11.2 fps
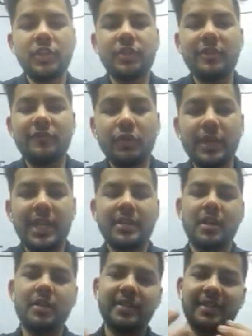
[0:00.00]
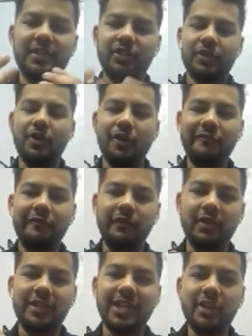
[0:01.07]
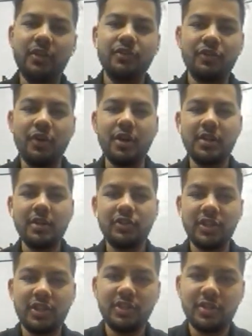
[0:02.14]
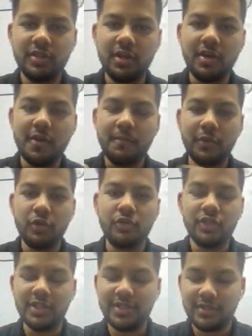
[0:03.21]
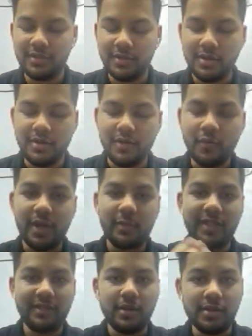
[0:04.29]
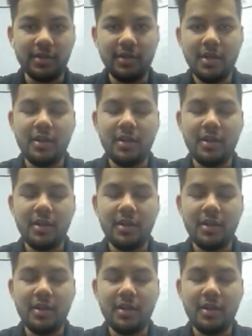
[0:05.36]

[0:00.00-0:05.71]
So if you look at our decision of getting on Tron, just when we started,